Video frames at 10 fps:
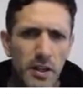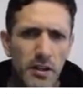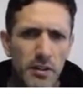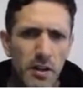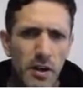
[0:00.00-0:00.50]

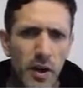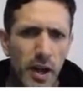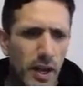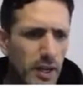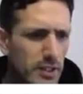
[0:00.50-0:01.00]
So
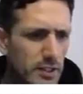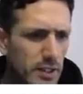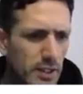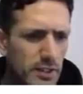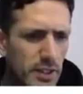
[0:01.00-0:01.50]
x
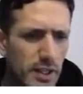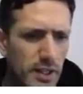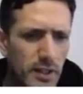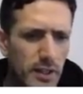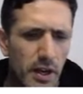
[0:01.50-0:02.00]
is
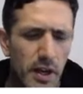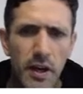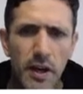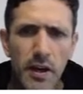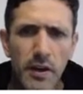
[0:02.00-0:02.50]
in
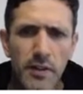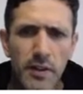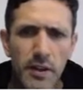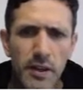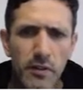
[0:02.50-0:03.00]
the
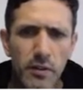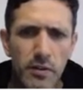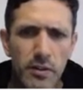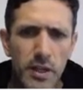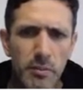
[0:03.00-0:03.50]

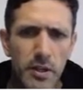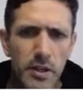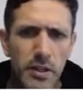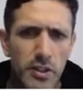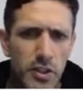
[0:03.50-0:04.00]
inverse
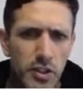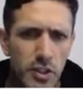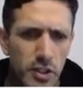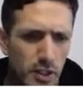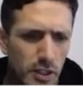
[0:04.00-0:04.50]
image.
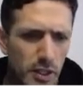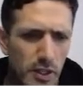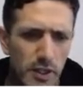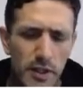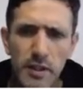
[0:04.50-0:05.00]

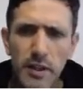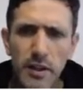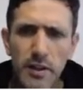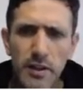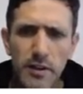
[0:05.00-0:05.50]

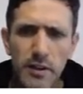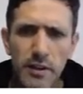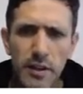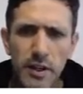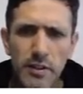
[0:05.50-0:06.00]
Nothing to
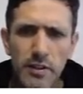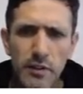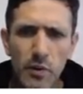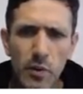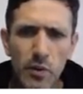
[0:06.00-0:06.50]
this, of
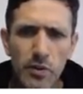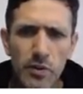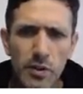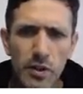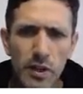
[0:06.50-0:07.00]

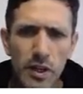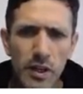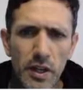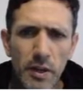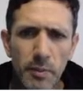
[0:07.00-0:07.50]
course.
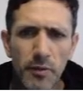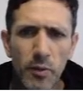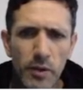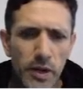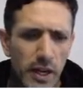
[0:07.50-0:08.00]

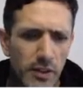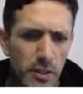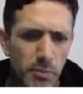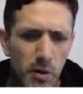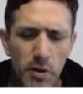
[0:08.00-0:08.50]
Everyone got
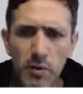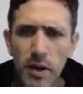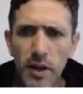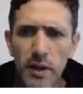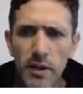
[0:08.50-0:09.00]
this part
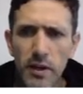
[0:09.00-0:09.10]
right.